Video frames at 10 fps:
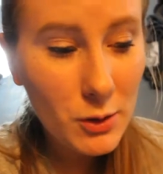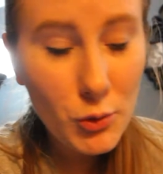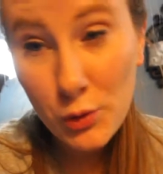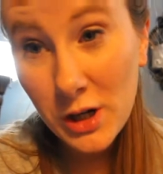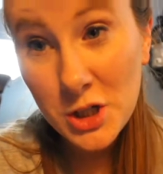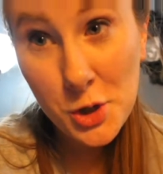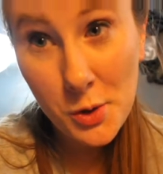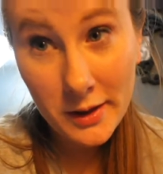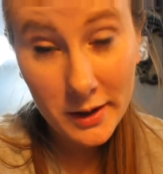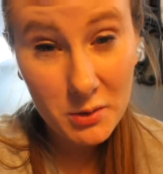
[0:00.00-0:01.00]
gonna read you
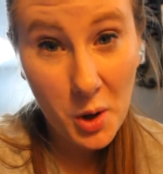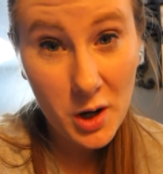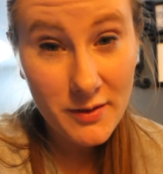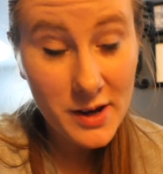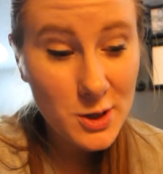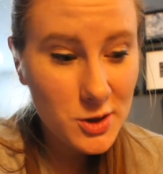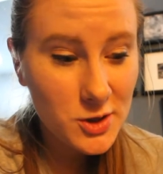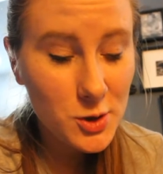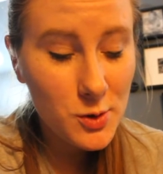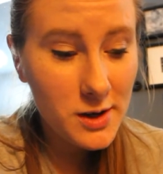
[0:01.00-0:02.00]
a little part of it just
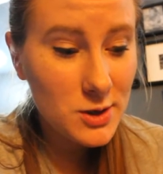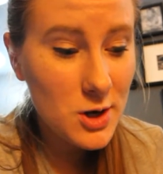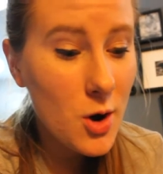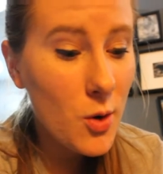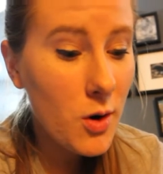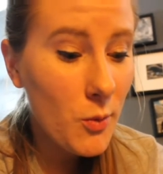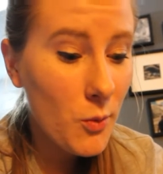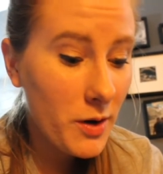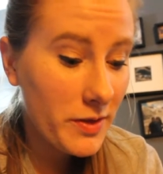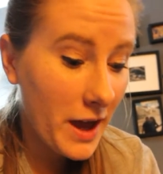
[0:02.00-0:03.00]
so you guys know
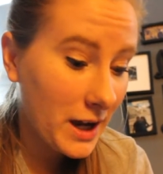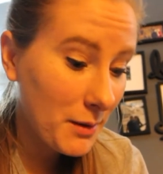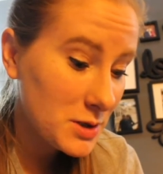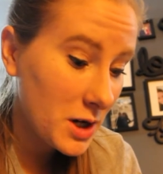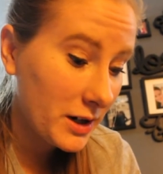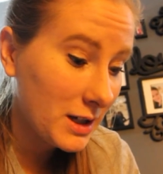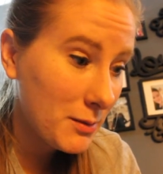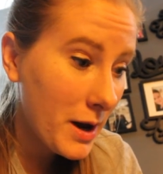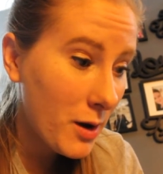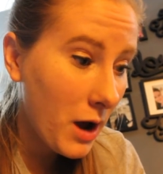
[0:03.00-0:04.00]
what the heck I'm talking
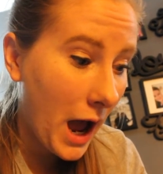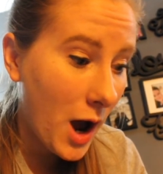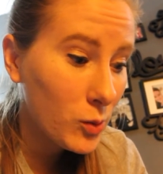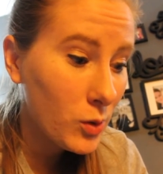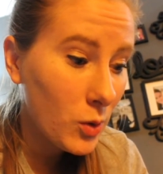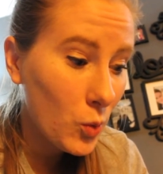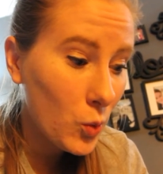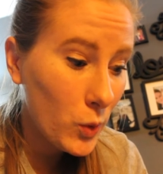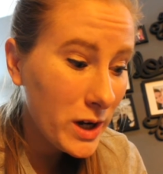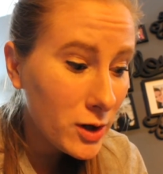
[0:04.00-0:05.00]
about, how
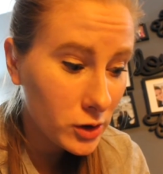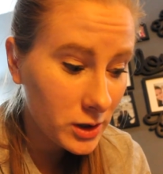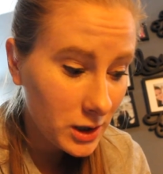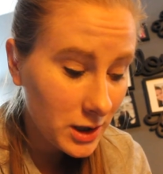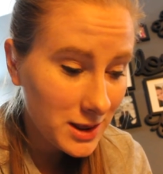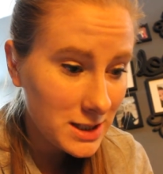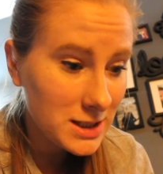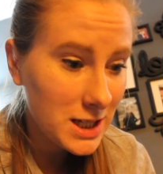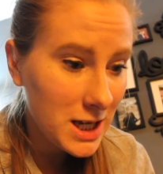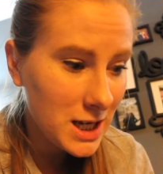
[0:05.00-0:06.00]
weird
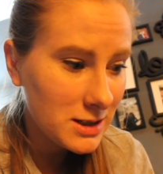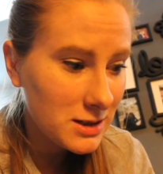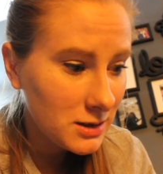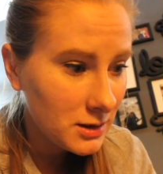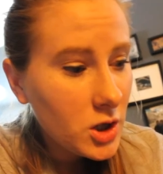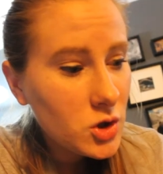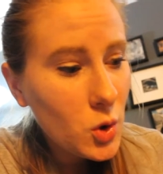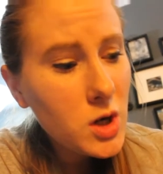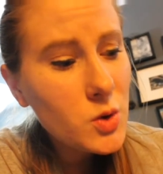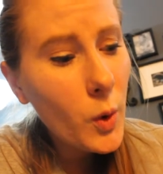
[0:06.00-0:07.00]
this is.
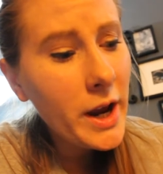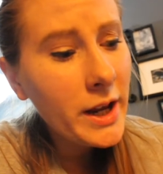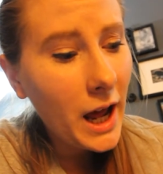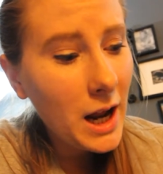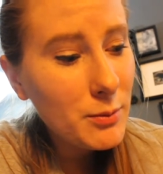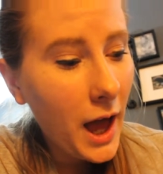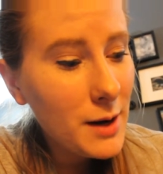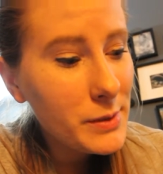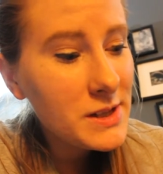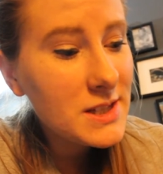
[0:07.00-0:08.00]
George Wyatt
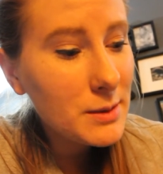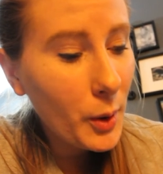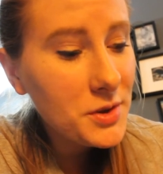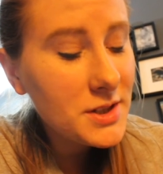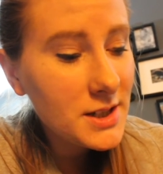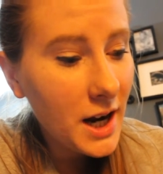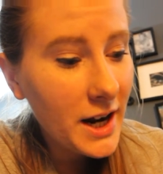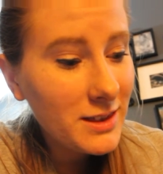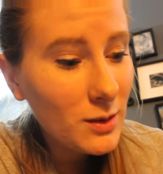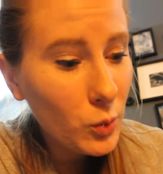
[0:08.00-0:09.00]
had been supposed to die
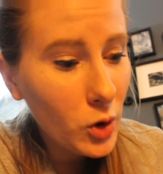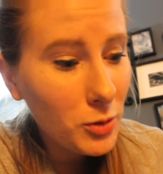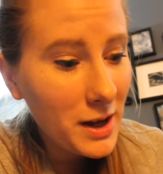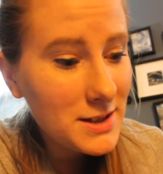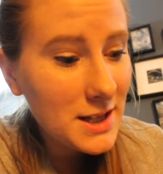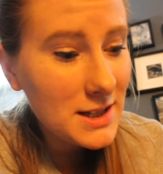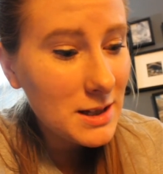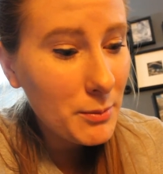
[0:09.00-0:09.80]
in the womb, as his